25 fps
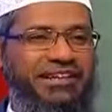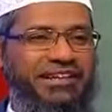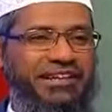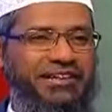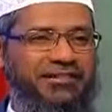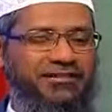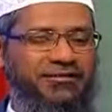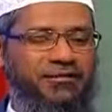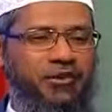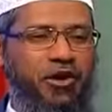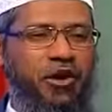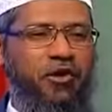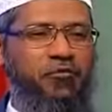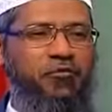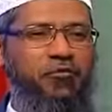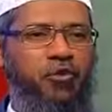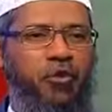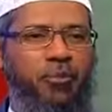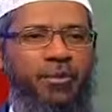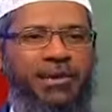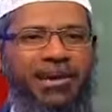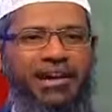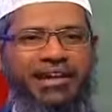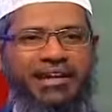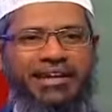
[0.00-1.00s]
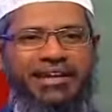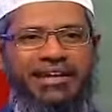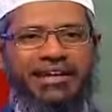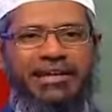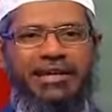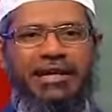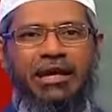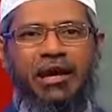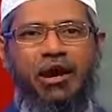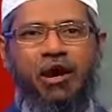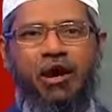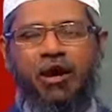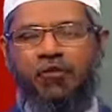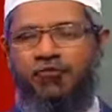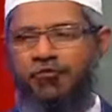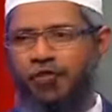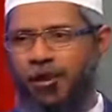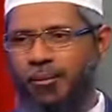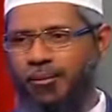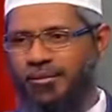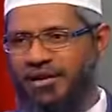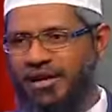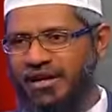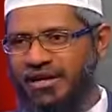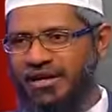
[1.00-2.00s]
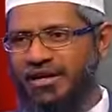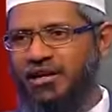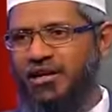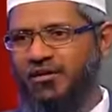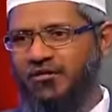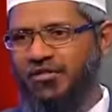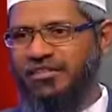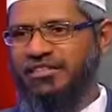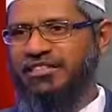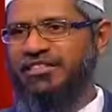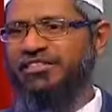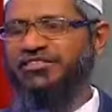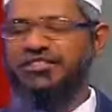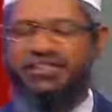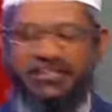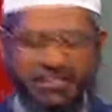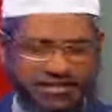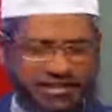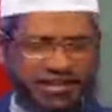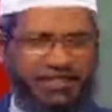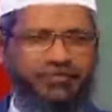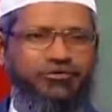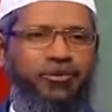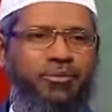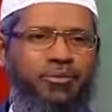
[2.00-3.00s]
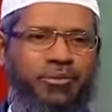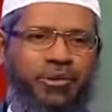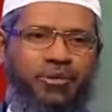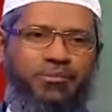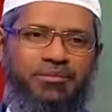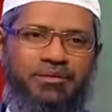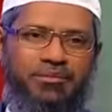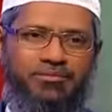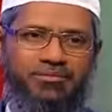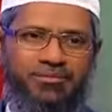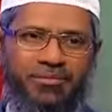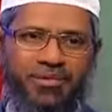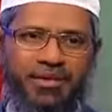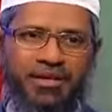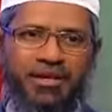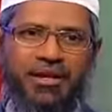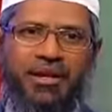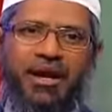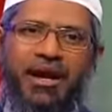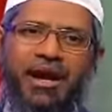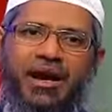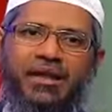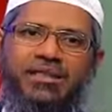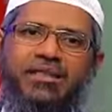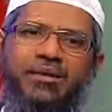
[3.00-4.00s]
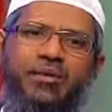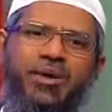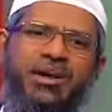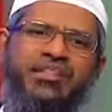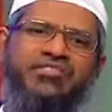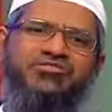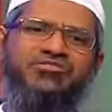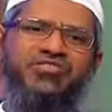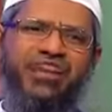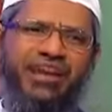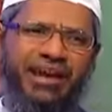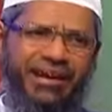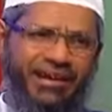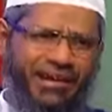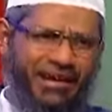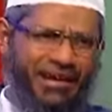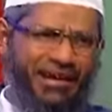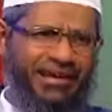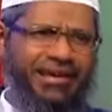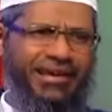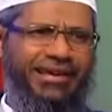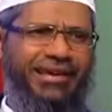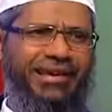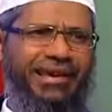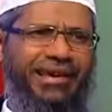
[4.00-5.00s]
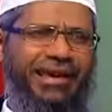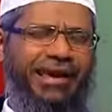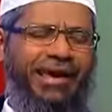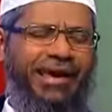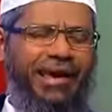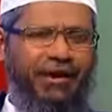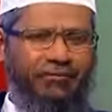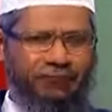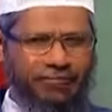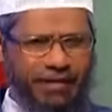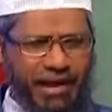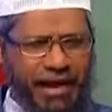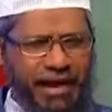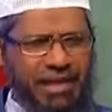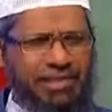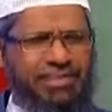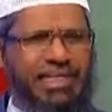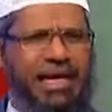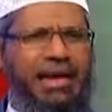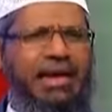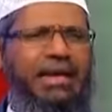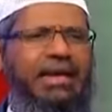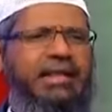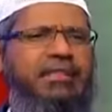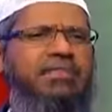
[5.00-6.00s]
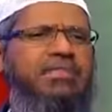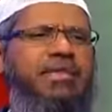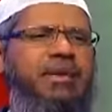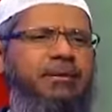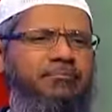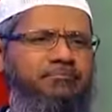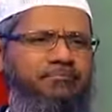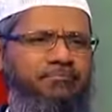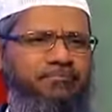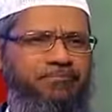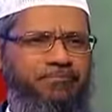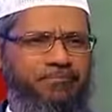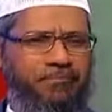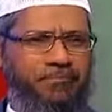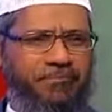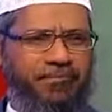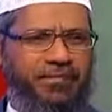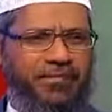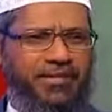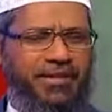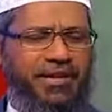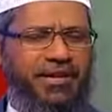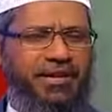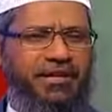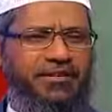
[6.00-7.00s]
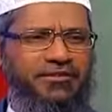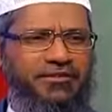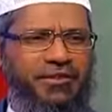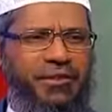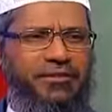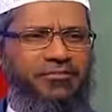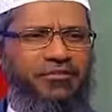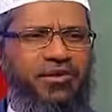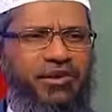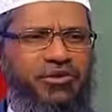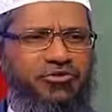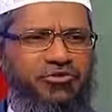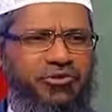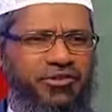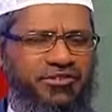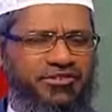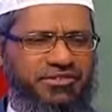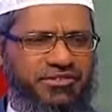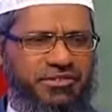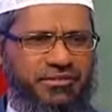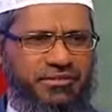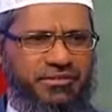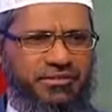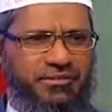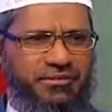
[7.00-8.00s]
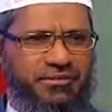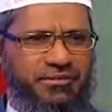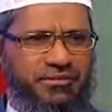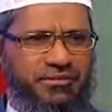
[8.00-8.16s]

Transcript: status, of nobility, of community, of ethnicity, there's no problem. Otherwise, generally, if exactly same, same virtues,